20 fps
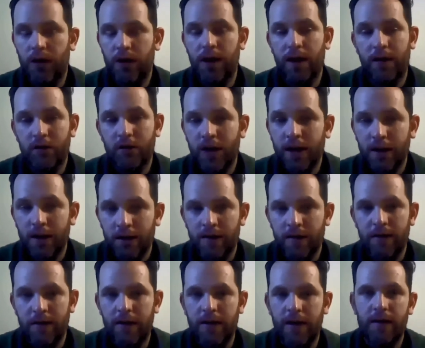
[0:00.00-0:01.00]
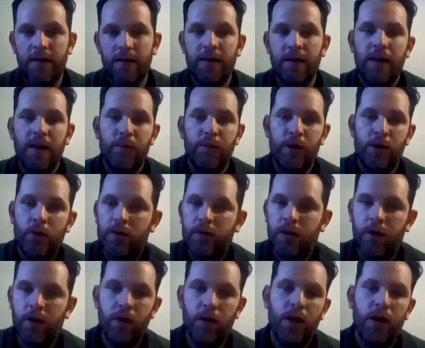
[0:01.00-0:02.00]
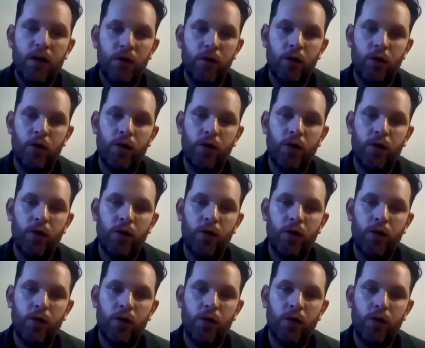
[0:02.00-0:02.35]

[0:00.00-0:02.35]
Orkney and Shetland Studies, but also